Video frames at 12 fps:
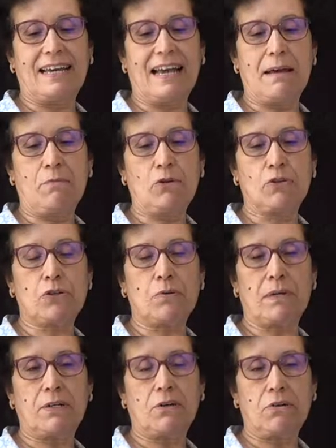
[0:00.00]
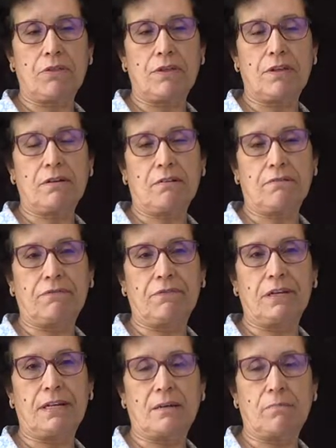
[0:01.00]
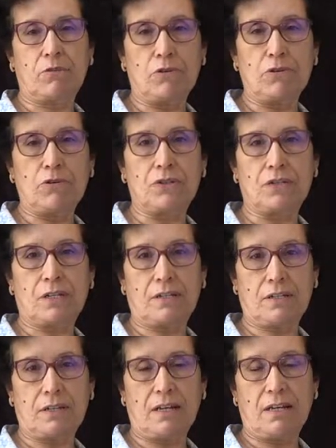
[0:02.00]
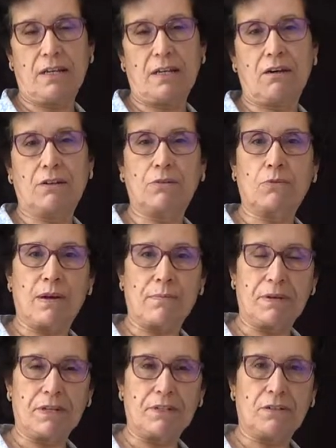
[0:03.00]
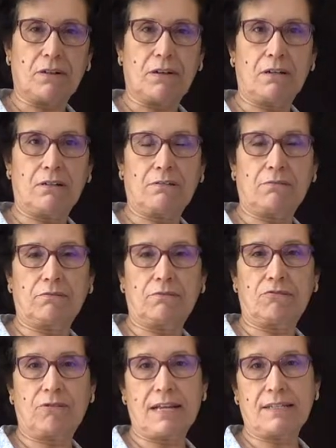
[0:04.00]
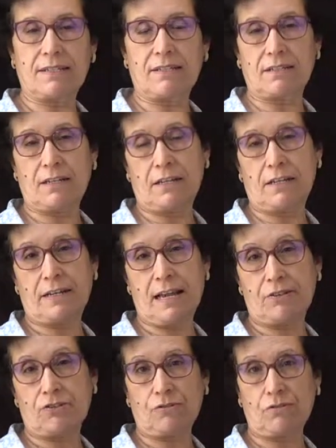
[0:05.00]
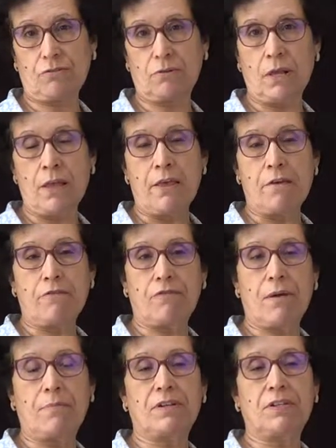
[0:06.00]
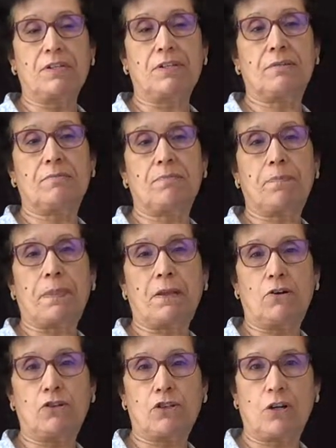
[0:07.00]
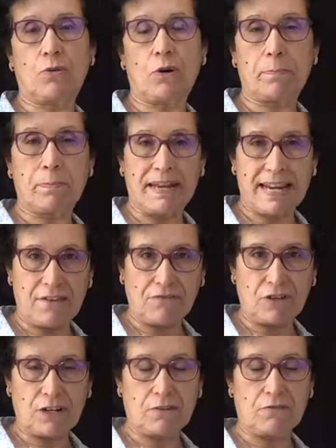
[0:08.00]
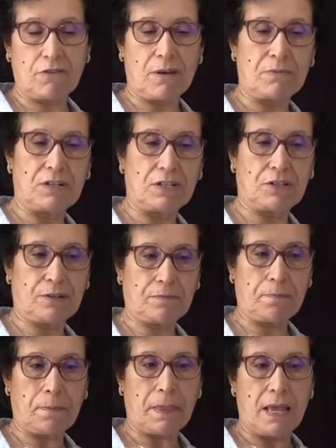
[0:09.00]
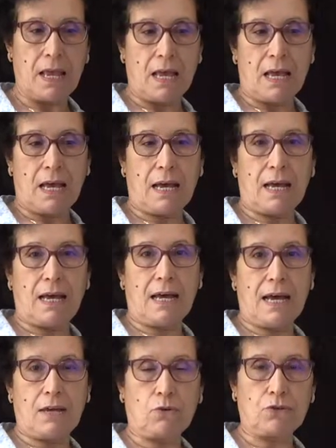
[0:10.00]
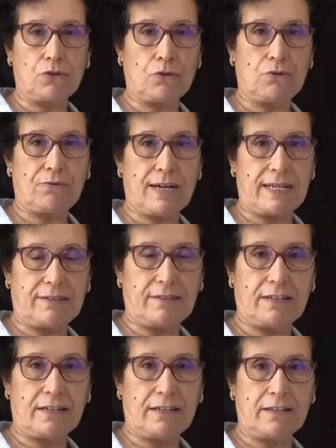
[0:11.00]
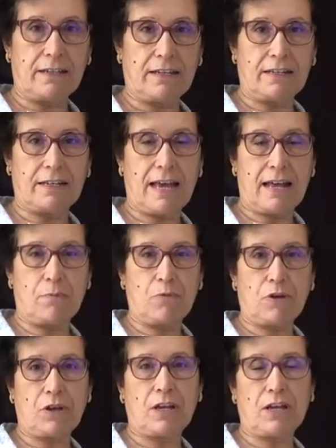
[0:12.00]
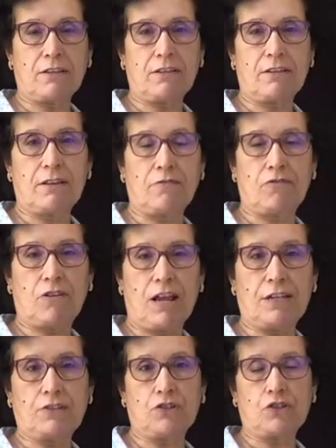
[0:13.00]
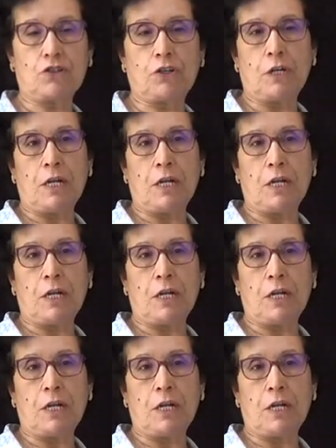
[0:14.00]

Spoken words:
I'm also an author of books in, on women, on transnational feminism, also on Pan-African feminism. I also write in Arabic and French.